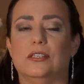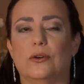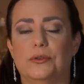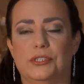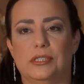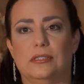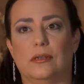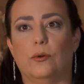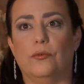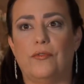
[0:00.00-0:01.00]
So it was just
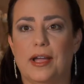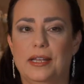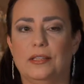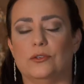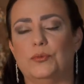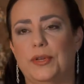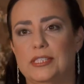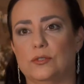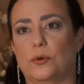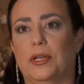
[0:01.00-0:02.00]
finding those
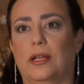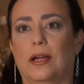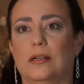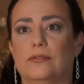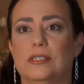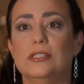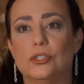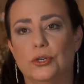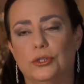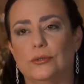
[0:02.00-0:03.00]
places where we can kind of
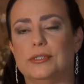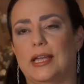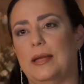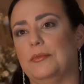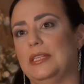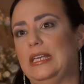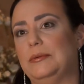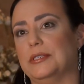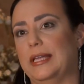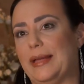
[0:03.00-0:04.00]
insert those game
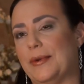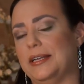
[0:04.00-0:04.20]
themes and game